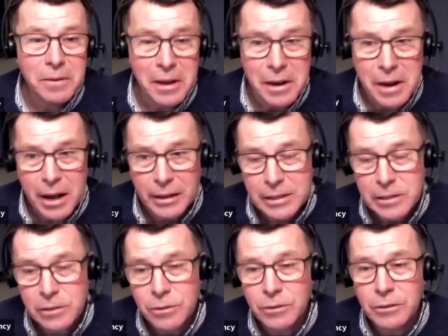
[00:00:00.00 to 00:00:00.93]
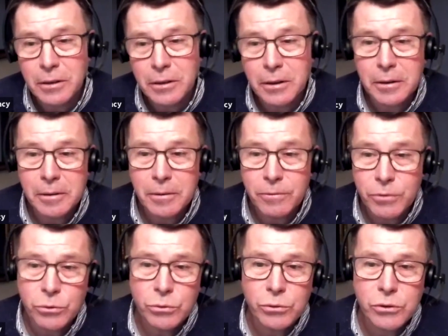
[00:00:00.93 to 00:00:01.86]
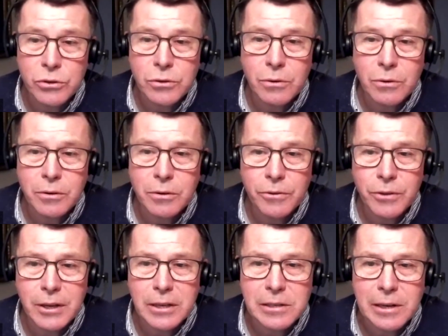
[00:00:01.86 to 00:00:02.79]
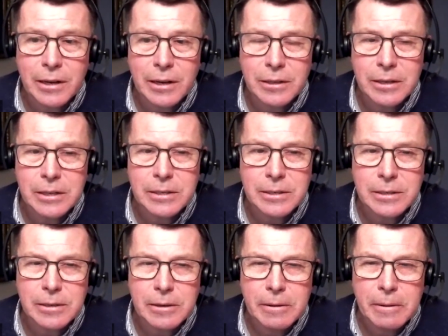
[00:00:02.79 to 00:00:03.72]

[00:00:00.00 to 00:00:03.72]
nuts or the fruits or things like this.